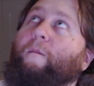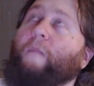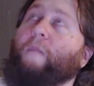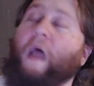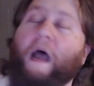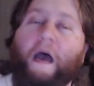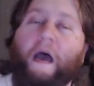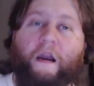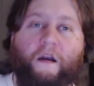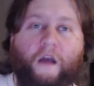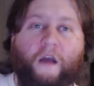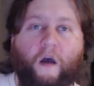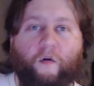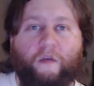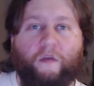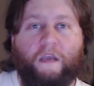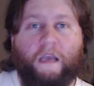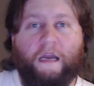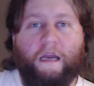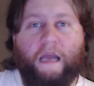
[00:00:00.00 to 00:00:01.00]
I don't know.
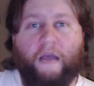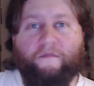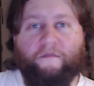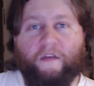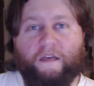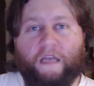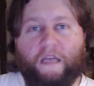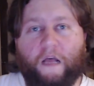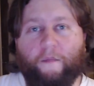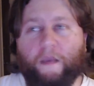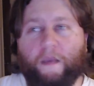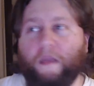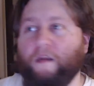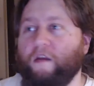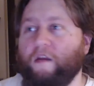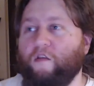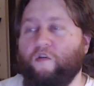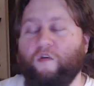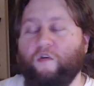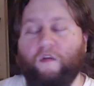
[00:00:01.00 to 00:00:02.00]
You're going to have to tell me.
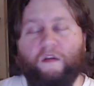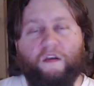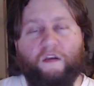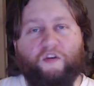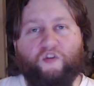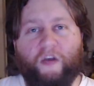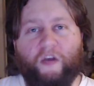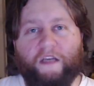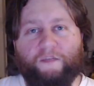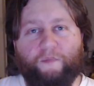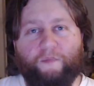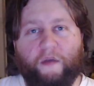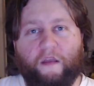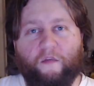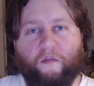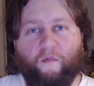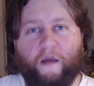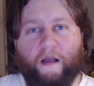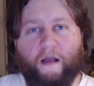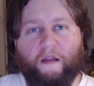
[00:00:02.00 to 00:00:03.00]
Did you guys play
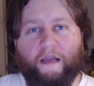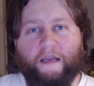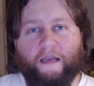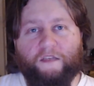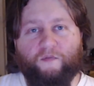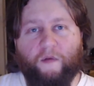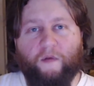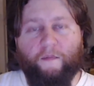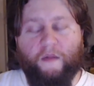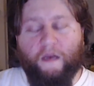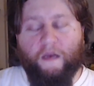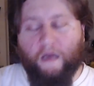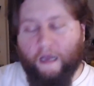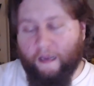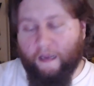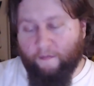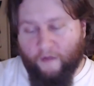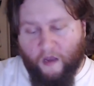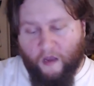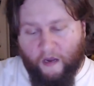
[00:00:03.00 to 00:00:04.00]
the Last Remnant? I
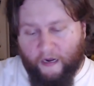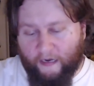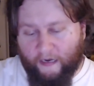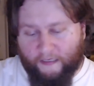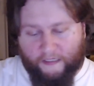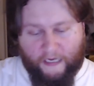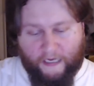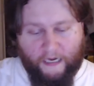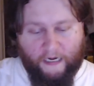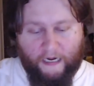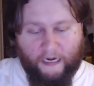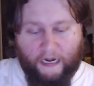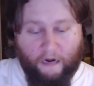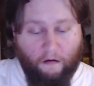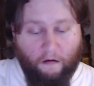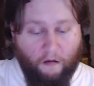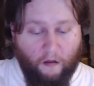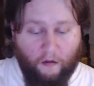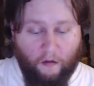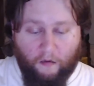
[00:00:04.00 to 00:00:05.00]
am not excited at
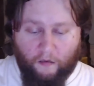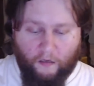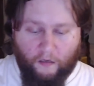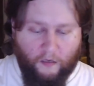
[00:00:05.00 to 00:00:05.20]
all